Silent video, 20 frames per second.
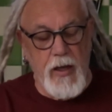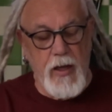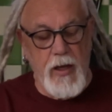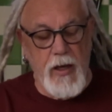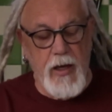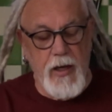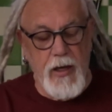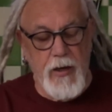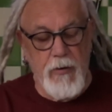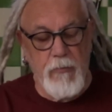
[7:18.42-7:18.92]

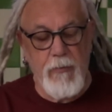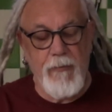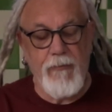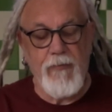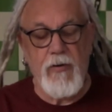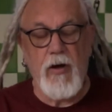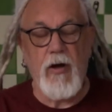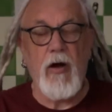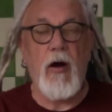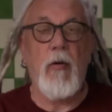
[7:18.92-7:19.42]
We've
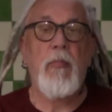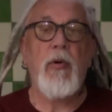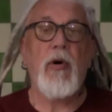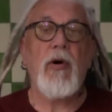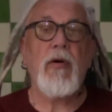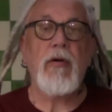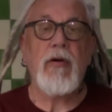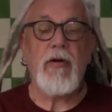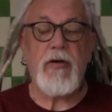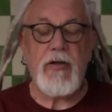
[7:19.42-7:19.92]
got a
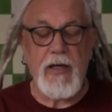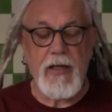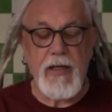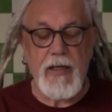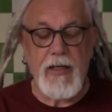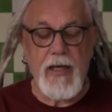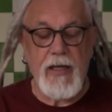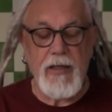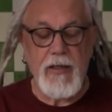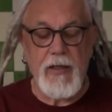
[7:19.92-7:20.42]
button,
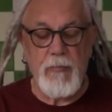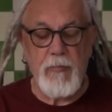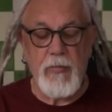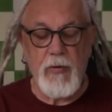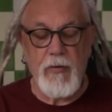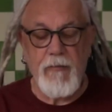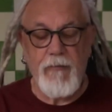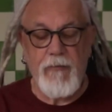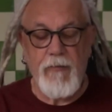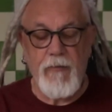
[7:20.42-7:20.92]
dedicated
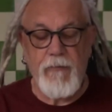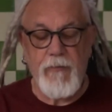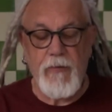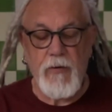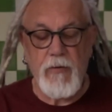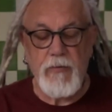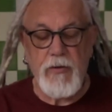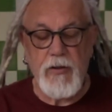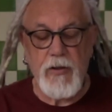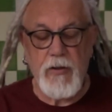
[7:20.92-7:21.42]
button for
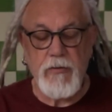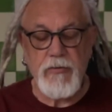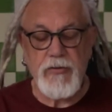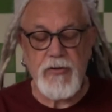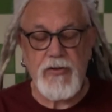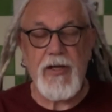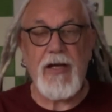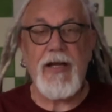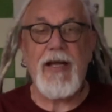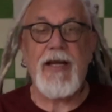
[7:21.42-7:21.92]
photos,
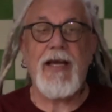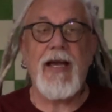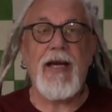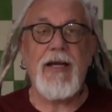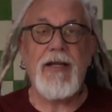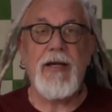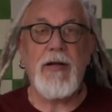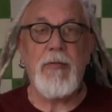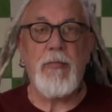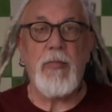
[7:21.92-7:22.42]

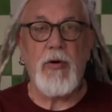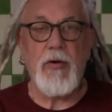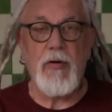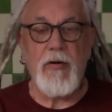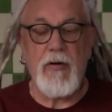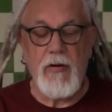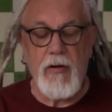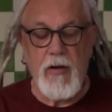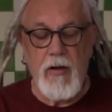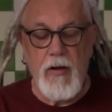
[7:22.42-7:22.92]
dedicated
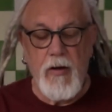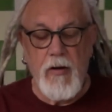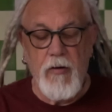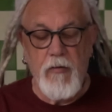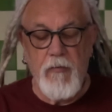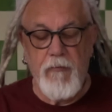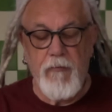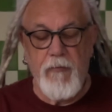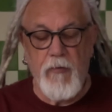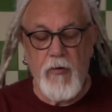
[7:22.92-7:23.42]
button
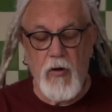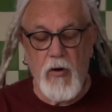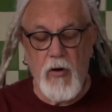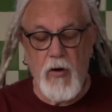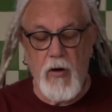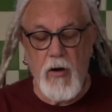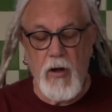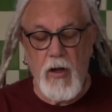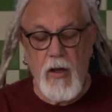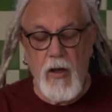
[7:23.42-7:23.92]

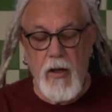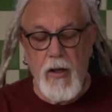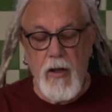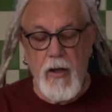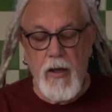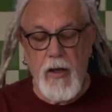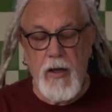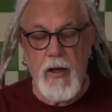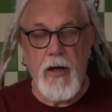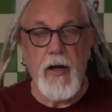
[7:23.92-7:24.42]
for
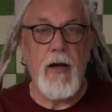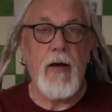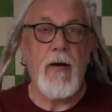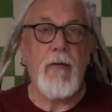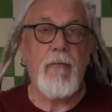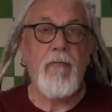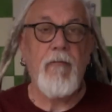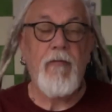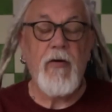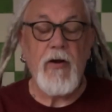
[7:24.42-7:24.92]

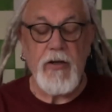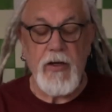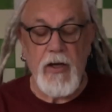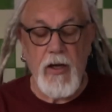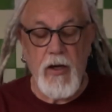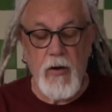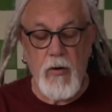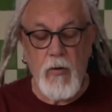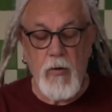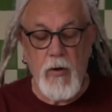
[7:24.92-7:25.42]

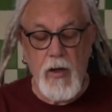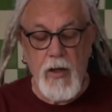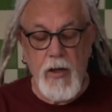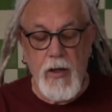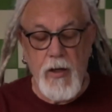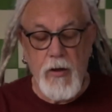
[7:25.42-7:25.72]
video.